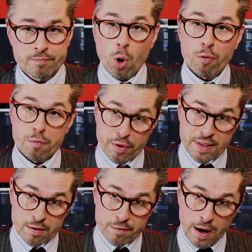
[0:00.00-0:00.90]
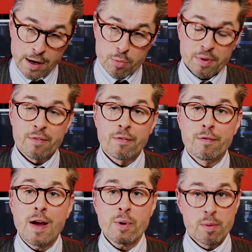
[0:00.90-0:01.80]
Role for the environment,
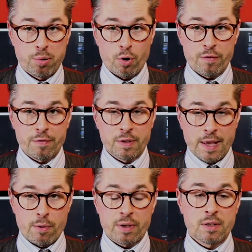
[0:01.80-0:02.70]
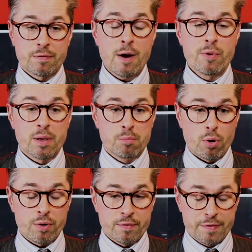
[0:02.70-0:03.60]
very important character, very
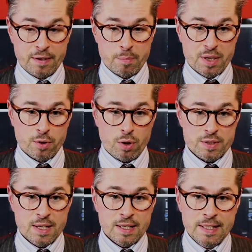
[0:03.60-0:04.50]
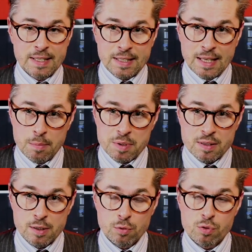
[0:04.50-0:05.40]
important figure, because he keeps
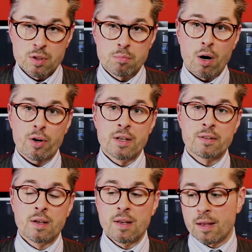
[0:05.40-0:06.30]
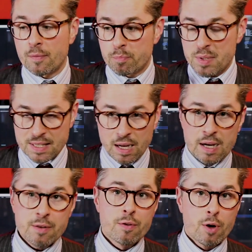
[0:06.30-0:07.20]
the used market,
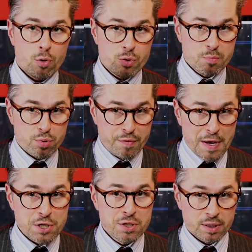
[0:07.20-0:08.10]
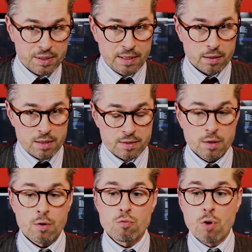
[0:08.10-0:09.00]
beside those professional dealers,
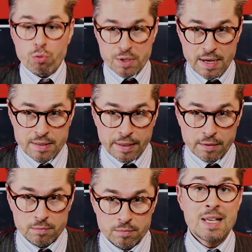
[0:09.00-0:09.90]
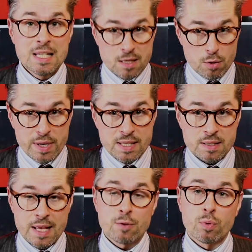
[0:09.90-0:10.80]
rotating. He's the
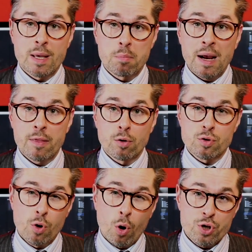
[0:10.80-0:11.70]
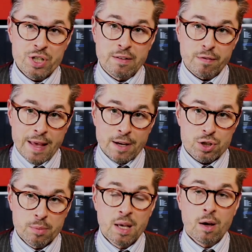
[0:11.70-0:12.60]
reason that you can buy those Longines
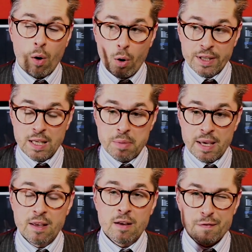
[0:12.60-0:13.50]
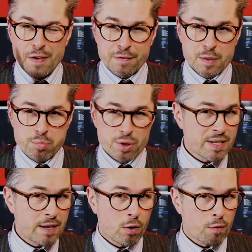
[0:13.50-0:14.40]
flagship on eBay
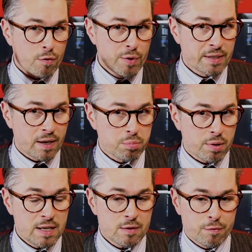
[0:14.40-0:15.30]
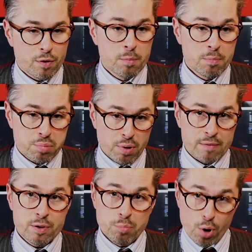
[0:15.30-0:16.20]
50% of retail price from a
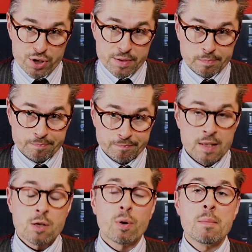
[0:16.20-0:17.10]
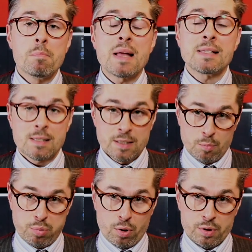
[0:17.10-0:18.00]
private person. So immensely
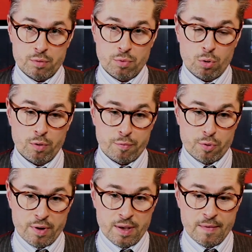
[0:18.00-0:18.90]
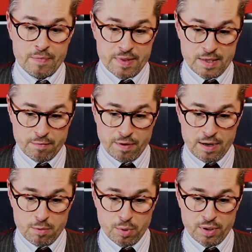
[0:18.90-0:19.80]
important role for the
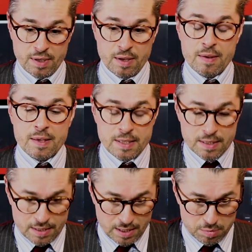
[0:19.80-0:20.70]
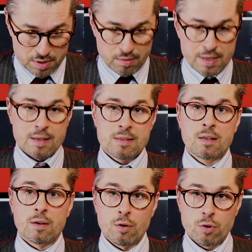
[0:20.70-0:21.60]
environment. He keeps things
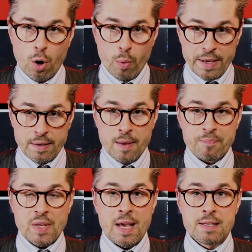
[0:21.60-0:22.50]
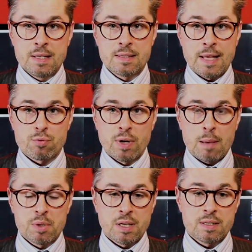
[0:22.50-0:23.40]
going. And his natural
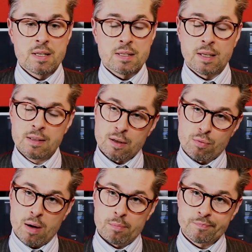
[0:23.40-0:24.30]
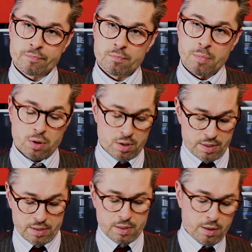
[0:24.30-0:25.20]
habitat is Instagram, because
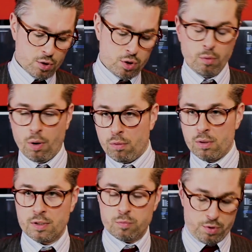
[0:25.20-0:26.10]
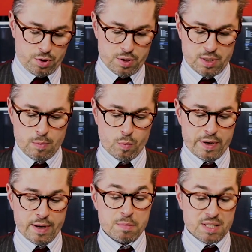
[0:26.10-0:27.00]
there he can show all his watches.
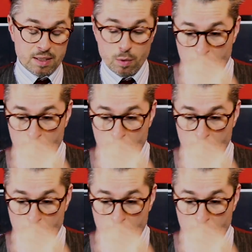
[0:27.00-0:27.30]
I'm still